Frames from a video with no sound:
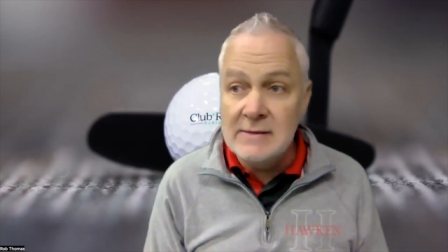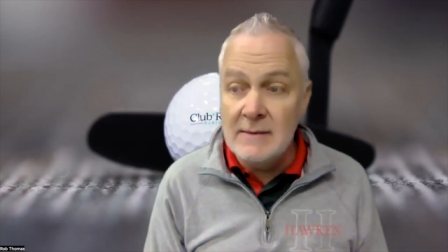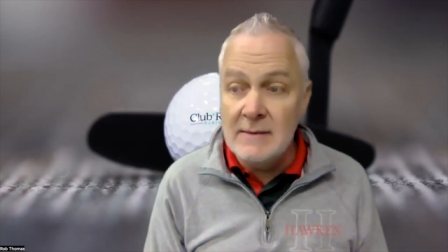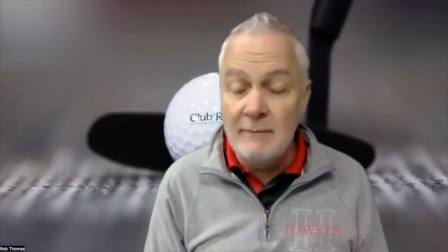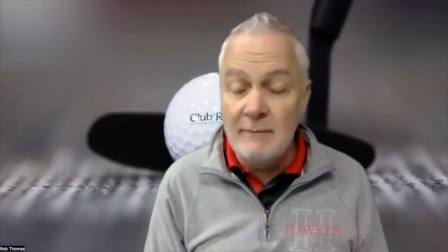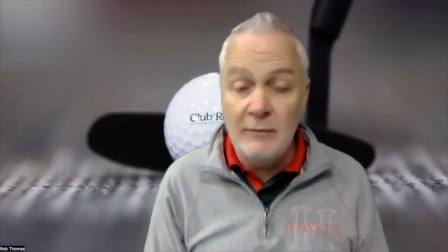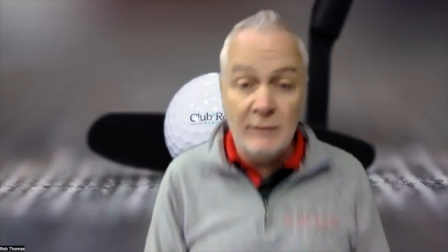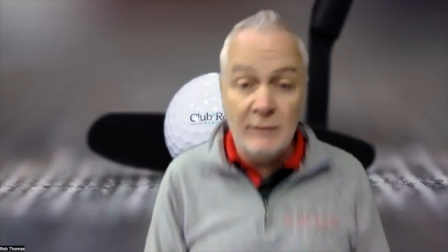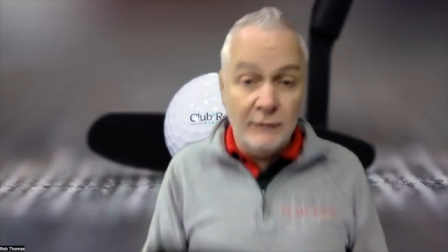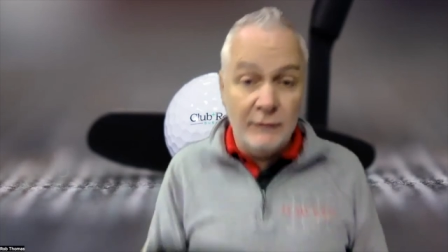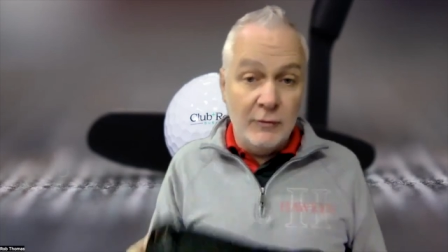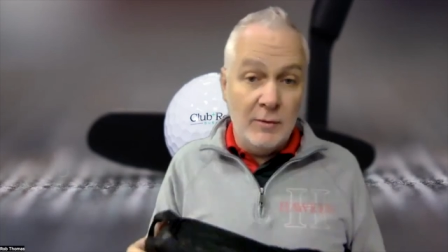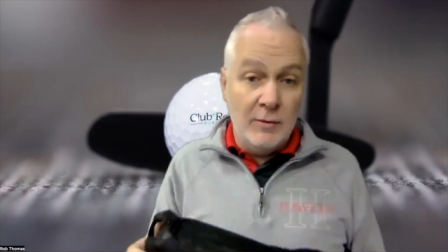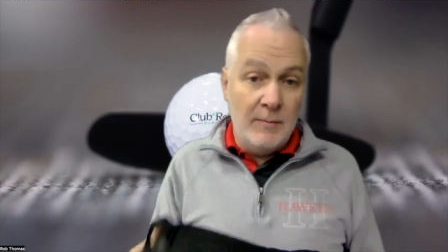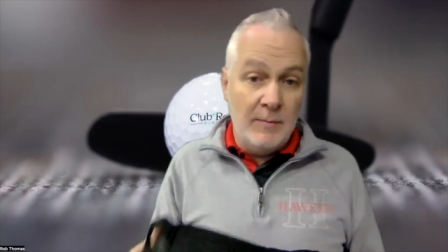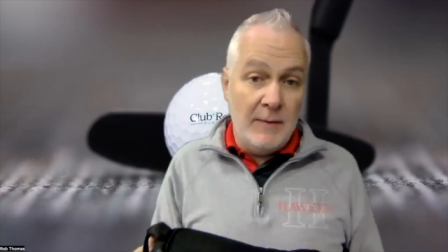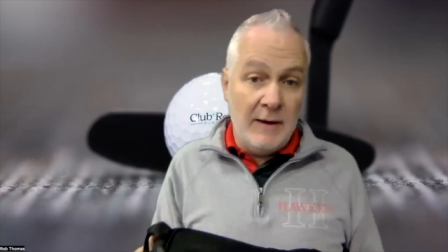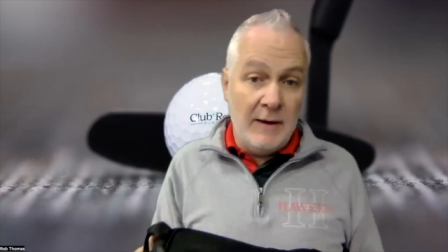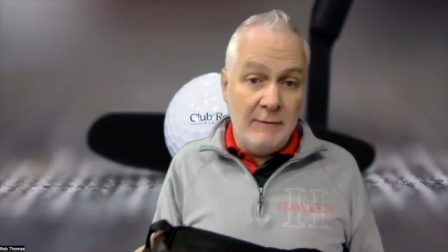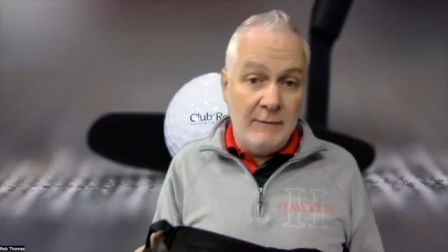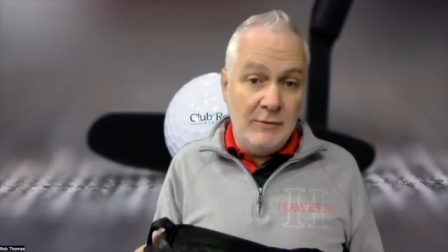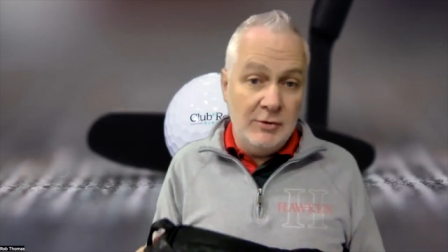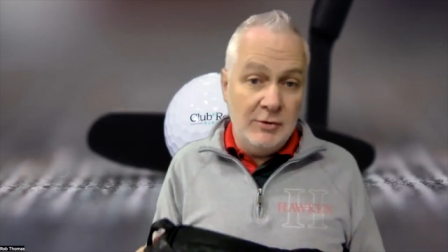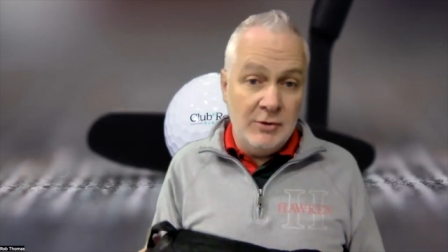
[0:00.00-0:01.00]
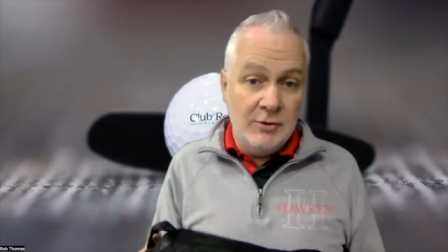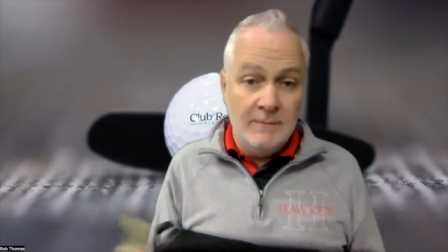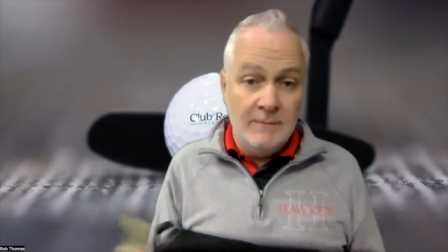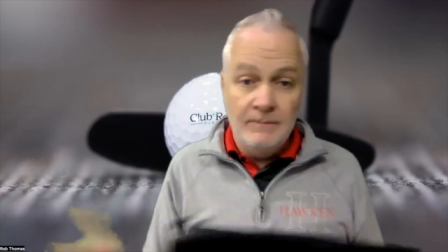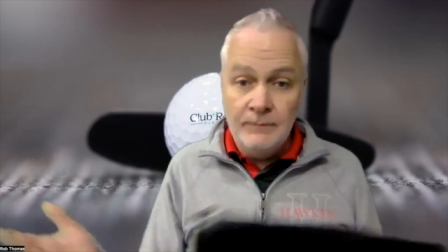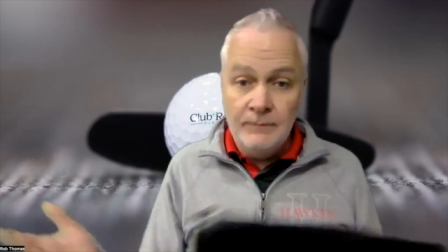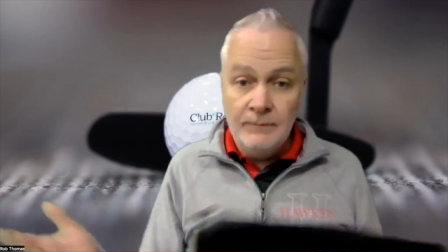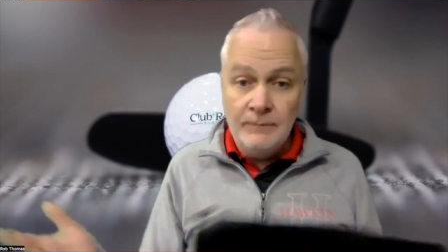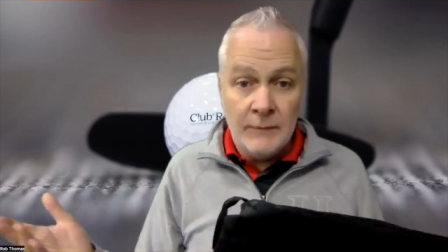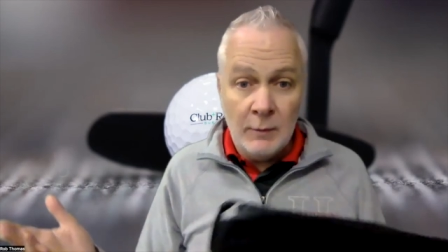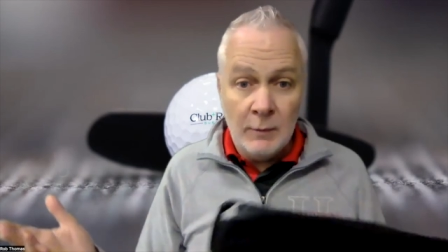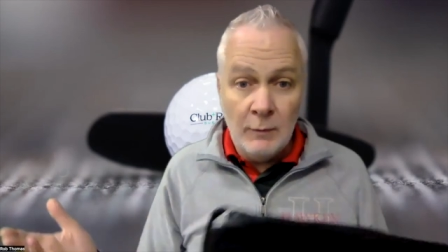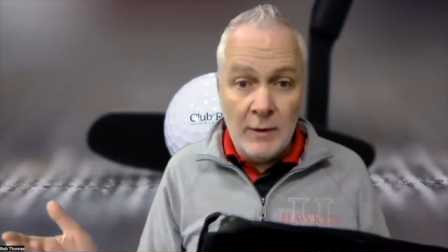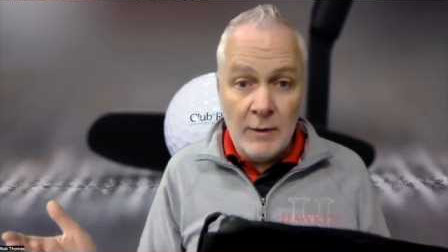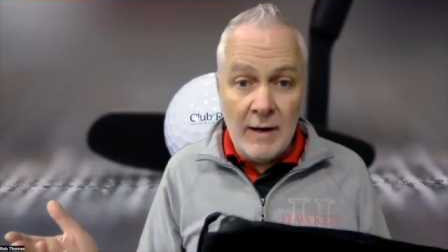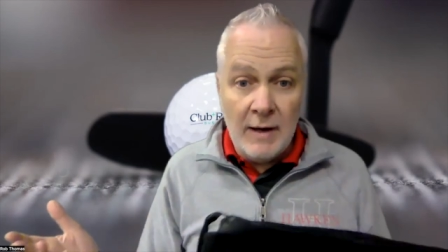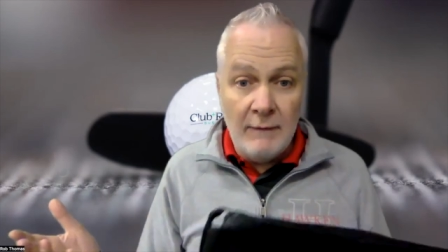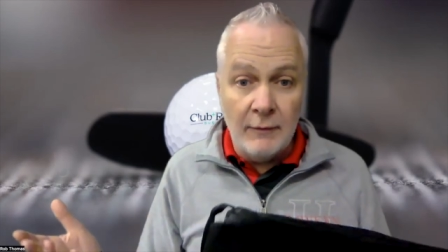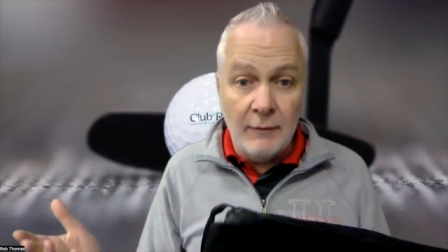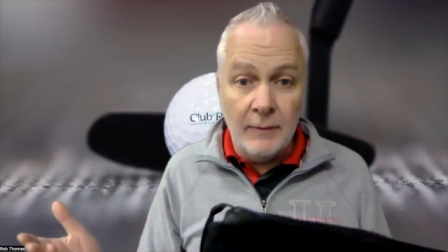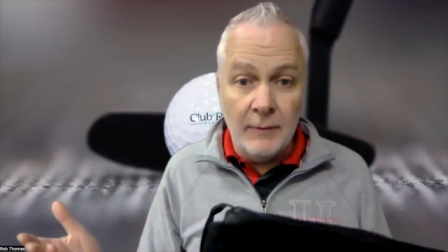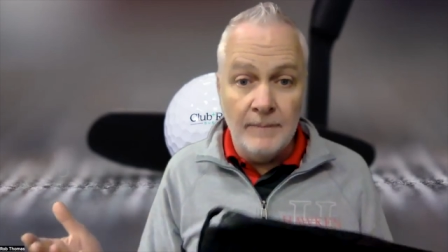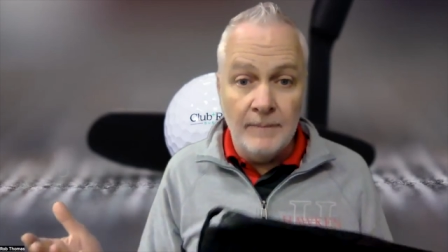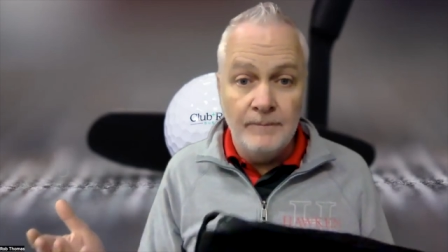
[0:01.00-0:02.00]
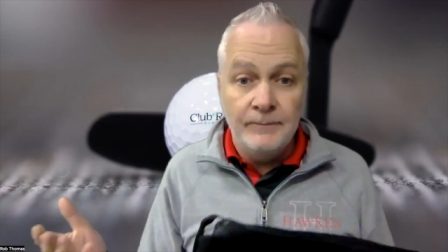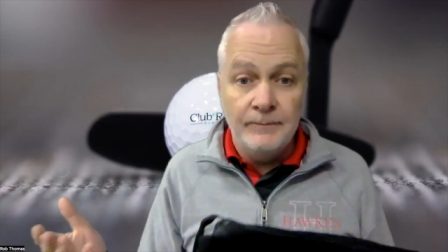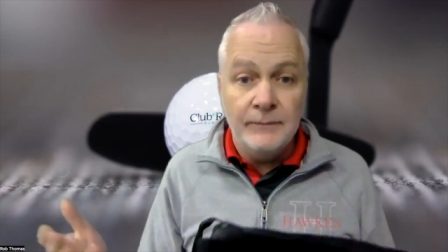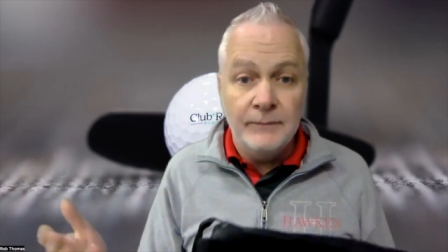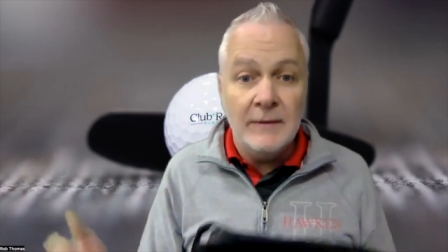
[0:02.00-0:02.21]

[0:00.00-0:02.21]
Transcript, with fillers: something from the food and beverage, whatever.